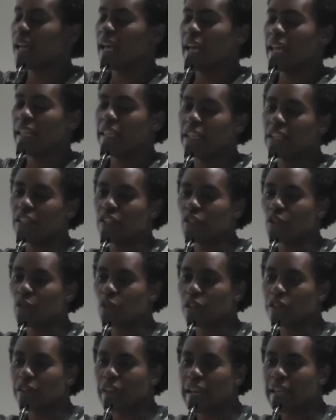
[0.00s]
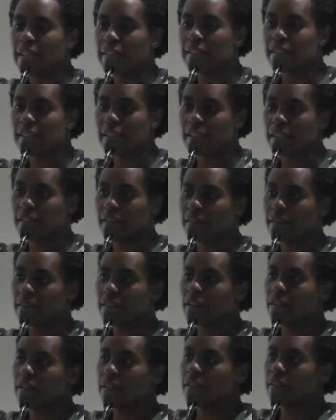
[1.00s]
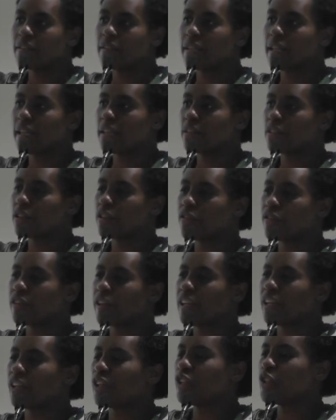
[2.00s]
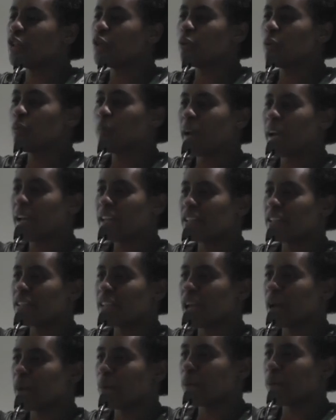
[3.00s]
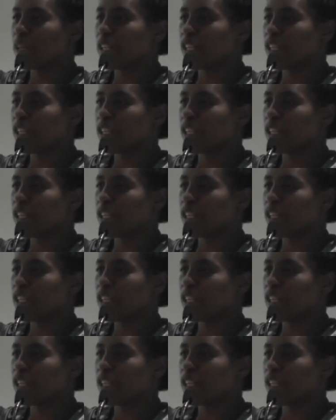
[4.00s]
And then she sort of ends it, saying to her friend, could you imagine how pretty